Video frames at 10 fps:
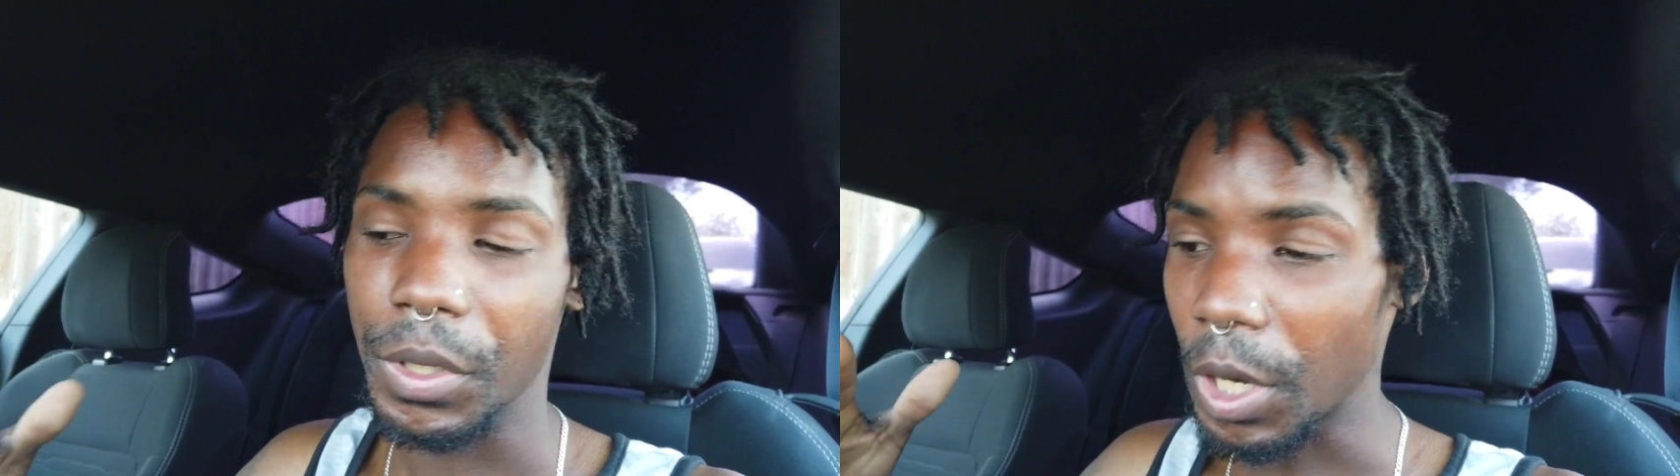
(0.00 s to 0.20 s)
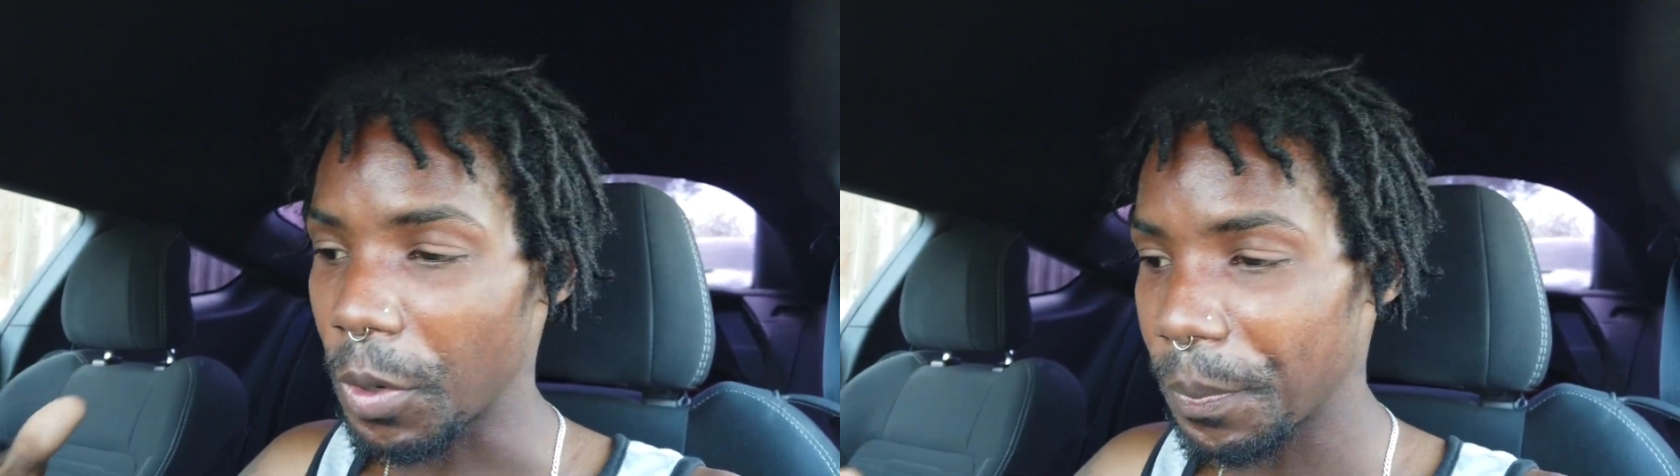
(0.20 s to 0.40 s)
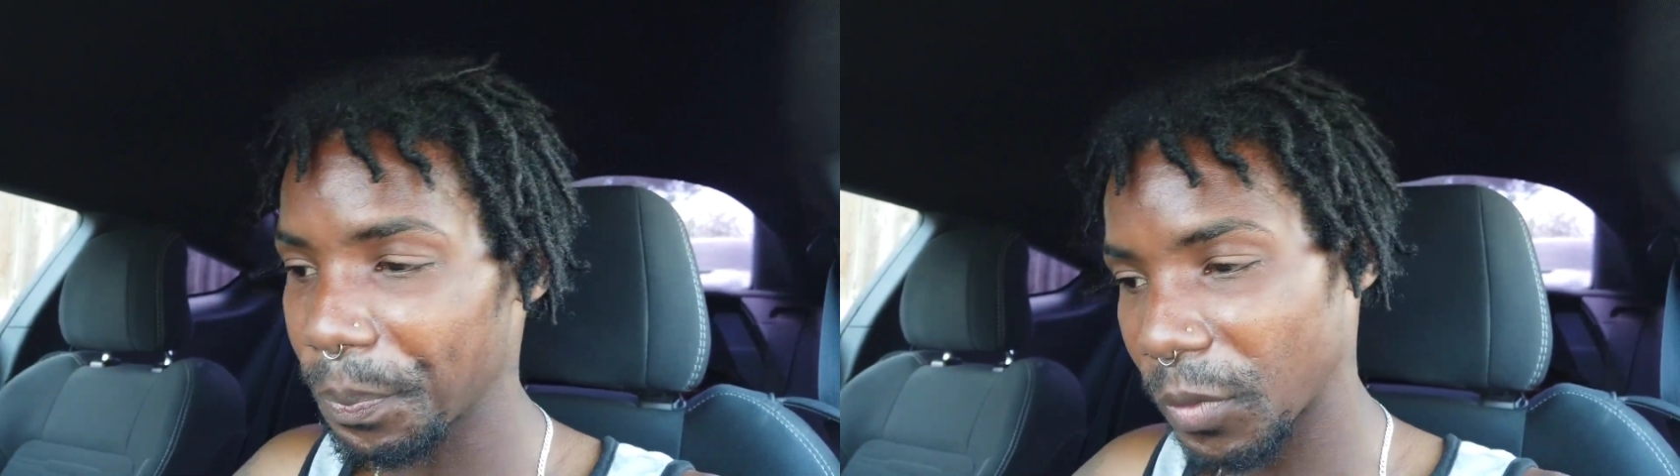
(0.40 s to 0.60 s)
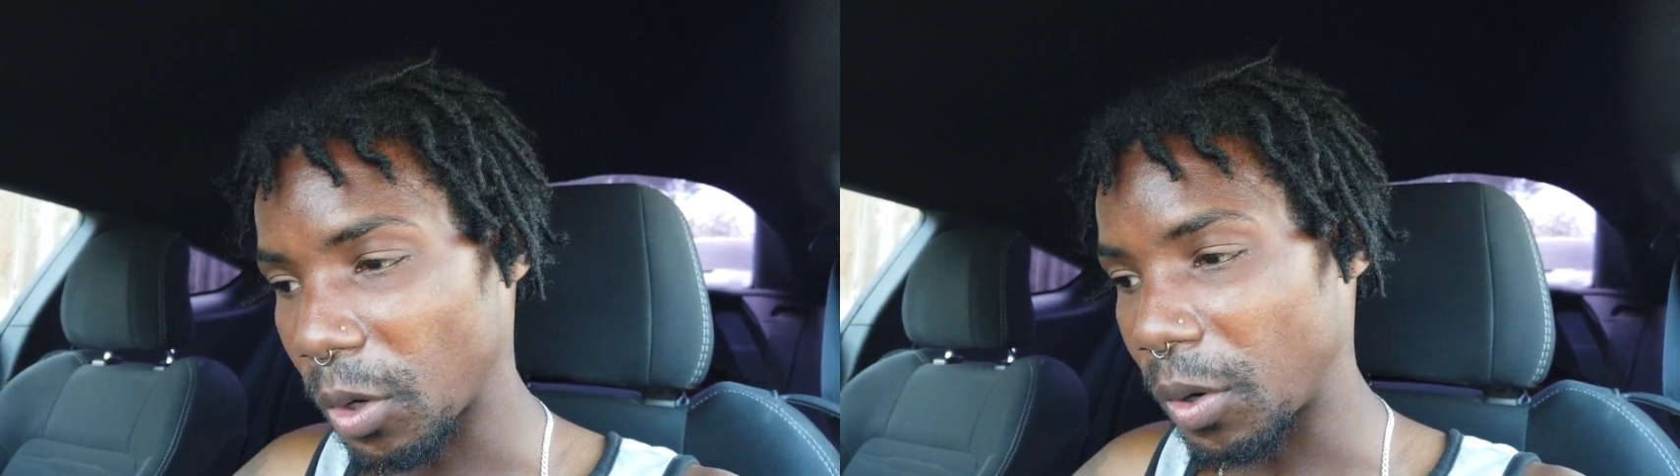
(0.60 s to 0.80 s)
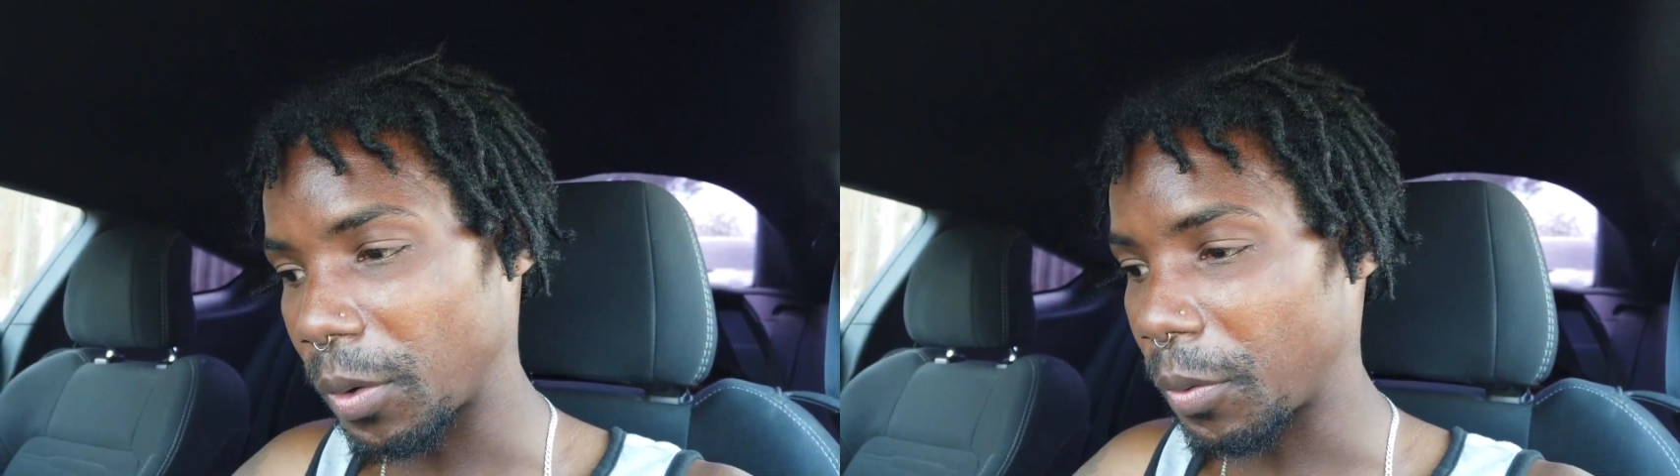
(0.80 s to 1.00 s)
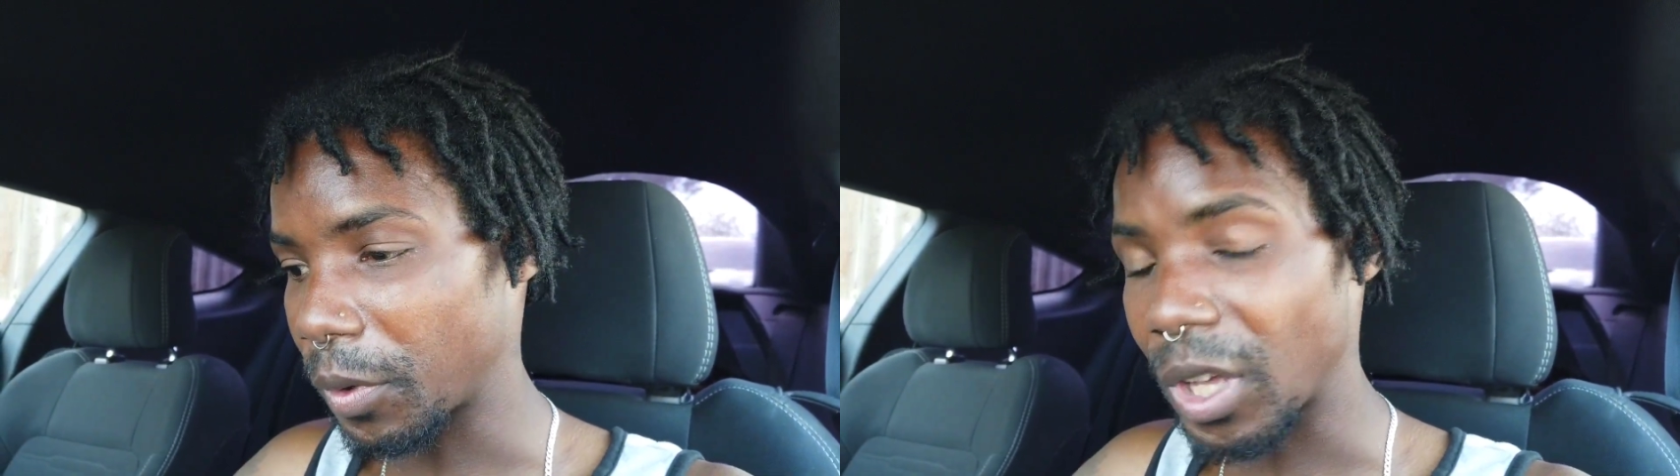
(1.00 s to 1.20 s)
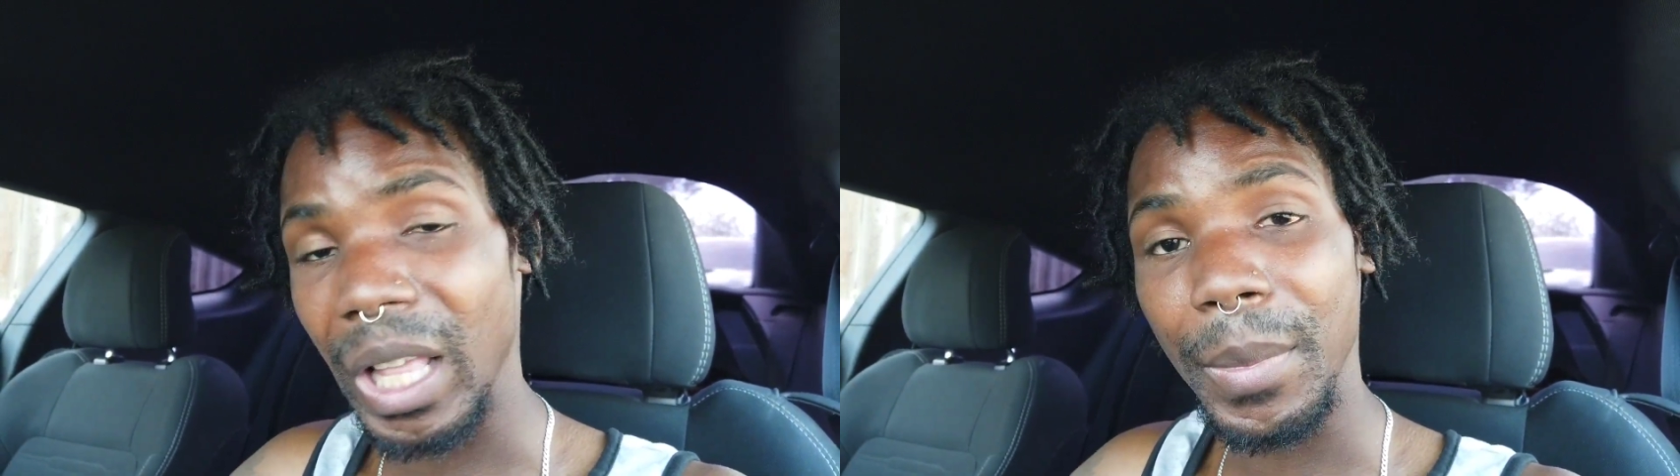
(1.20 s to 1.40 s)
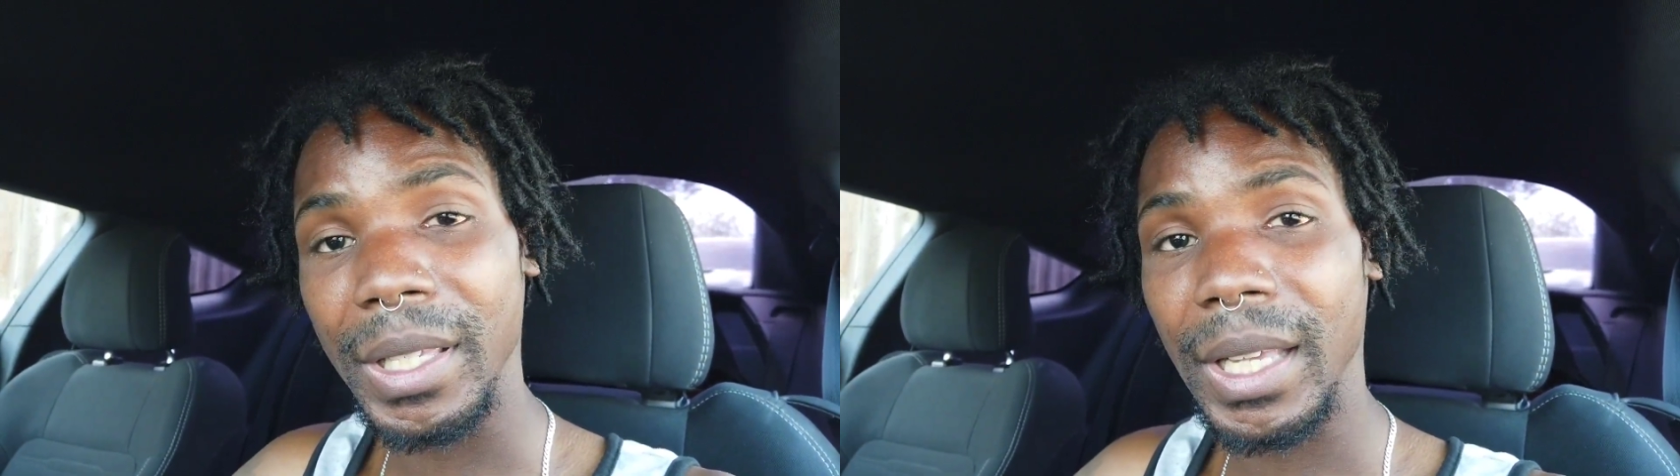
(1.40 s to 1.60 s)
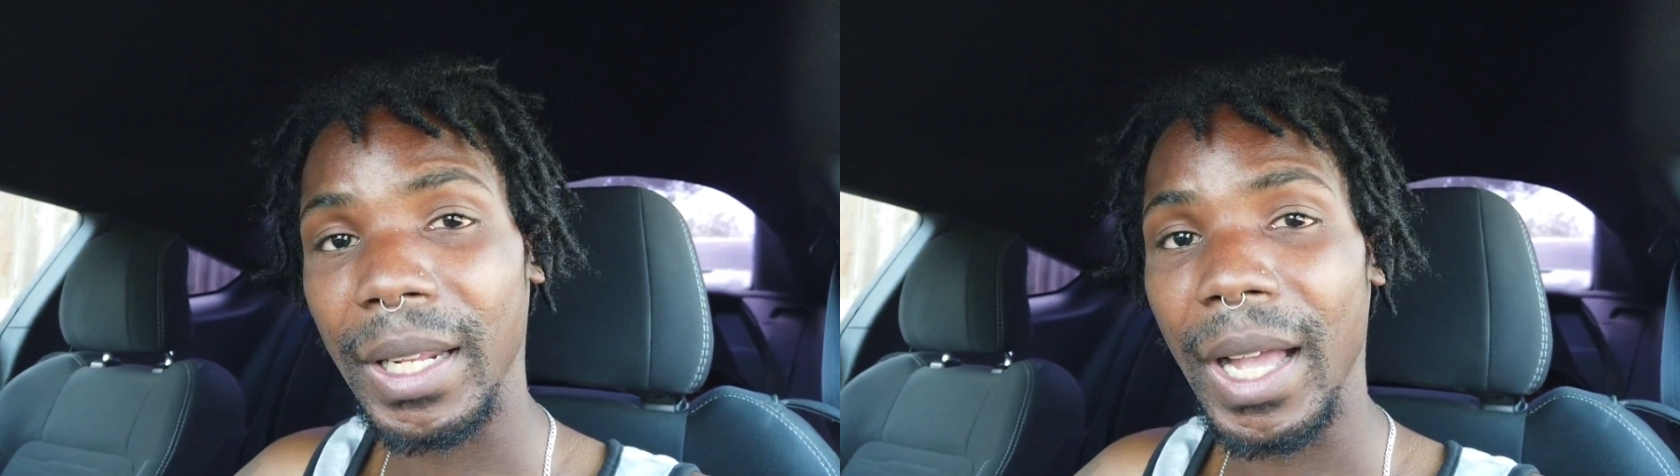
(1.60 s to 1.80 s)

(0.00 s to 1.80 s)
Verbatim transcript: So with all that being said,